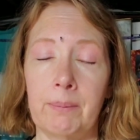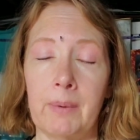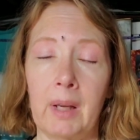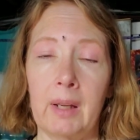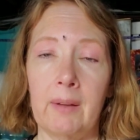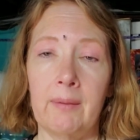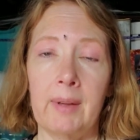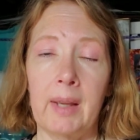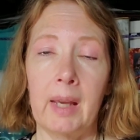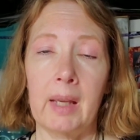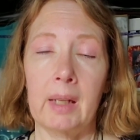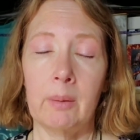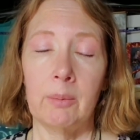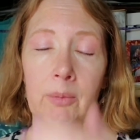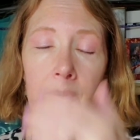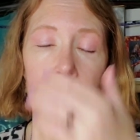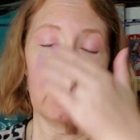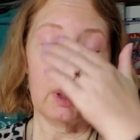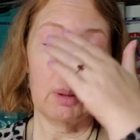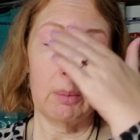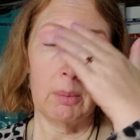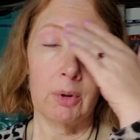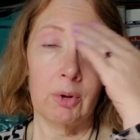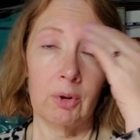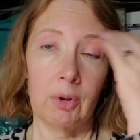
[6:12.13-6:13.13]
I've had him
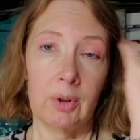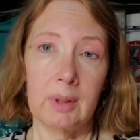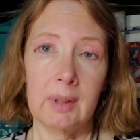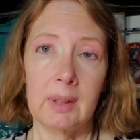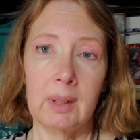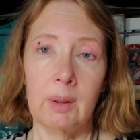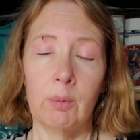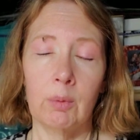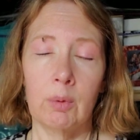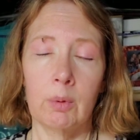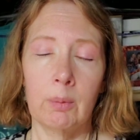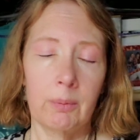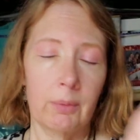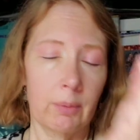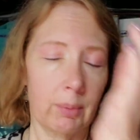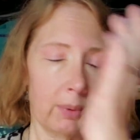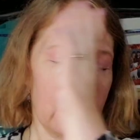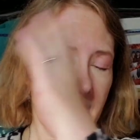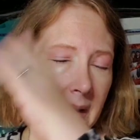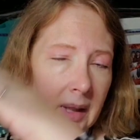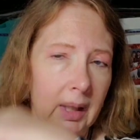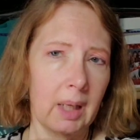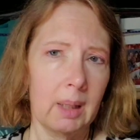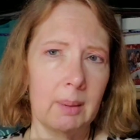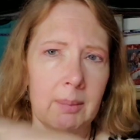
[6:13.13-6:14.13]
to the emergency room
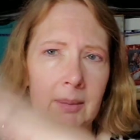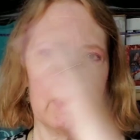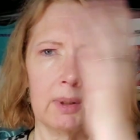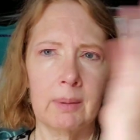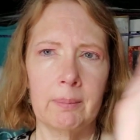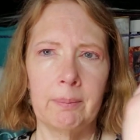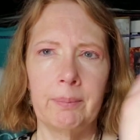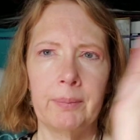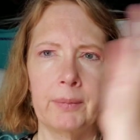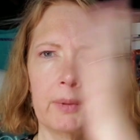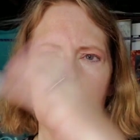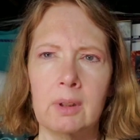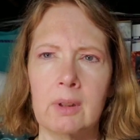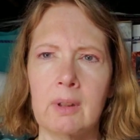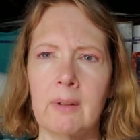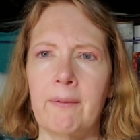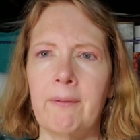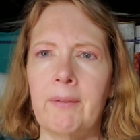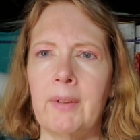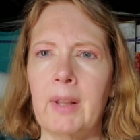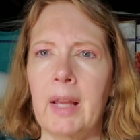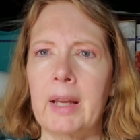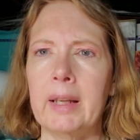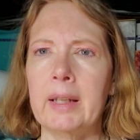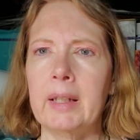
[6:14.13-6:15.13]
3 times. There's a
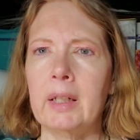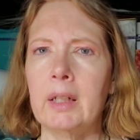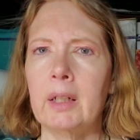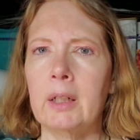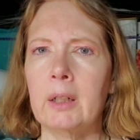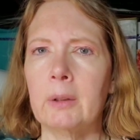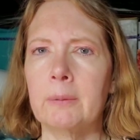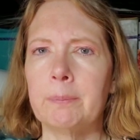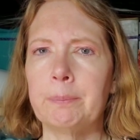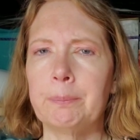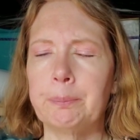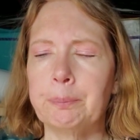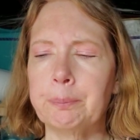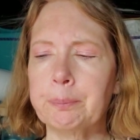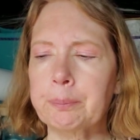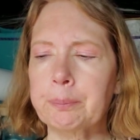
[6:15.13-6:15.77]
fly in here.